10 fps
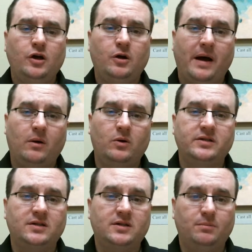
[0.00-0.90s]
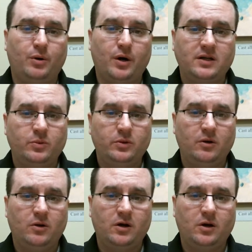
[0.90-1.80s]
your power assisted brakes would
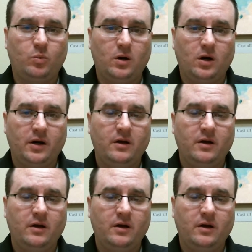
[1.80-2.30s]
no longer work,